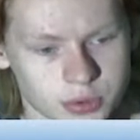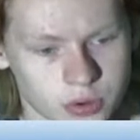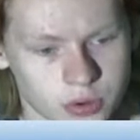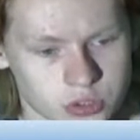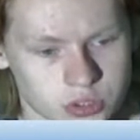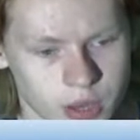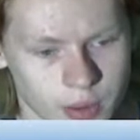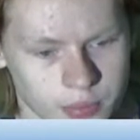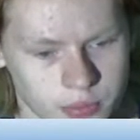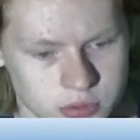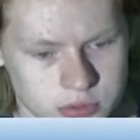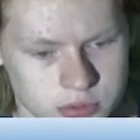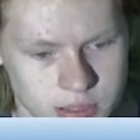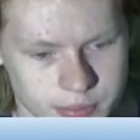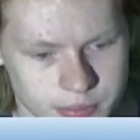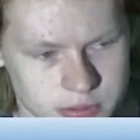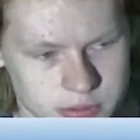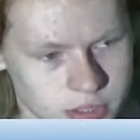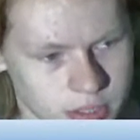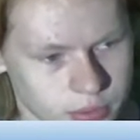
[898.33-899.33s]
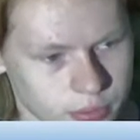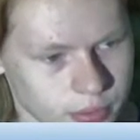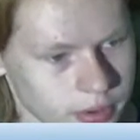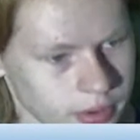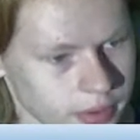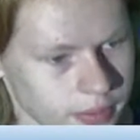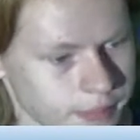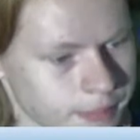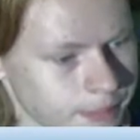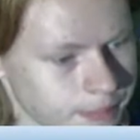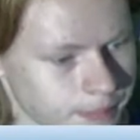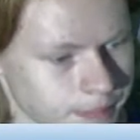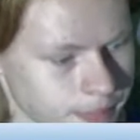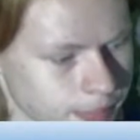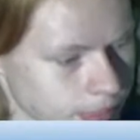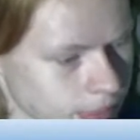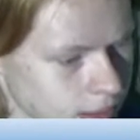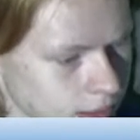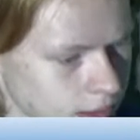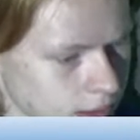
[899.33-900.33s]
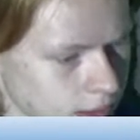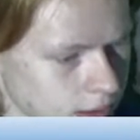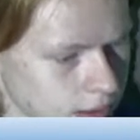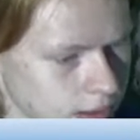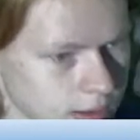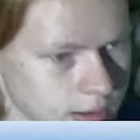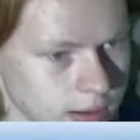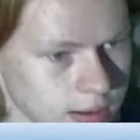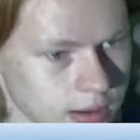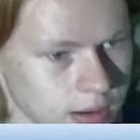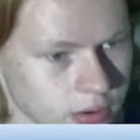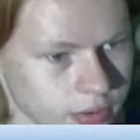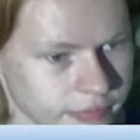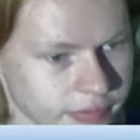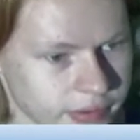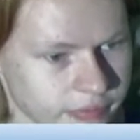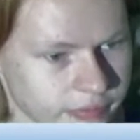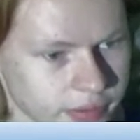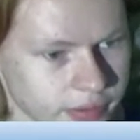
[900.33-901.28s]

to go to tropical temperatures right quick. I don't even have